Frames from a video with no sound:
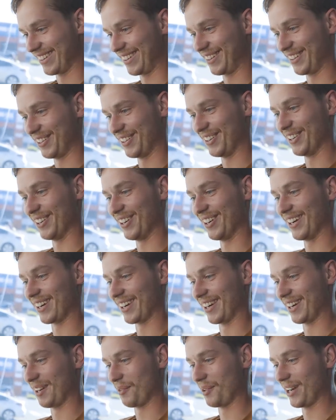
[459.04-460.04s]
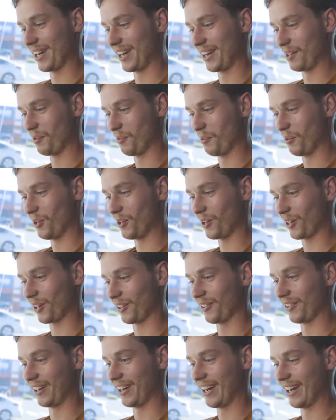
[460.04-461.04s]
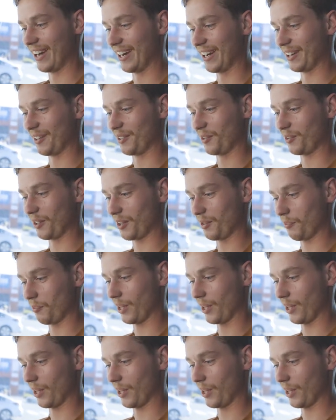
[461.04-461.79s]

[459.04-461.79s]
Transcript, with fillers: You are gonna be walking around with a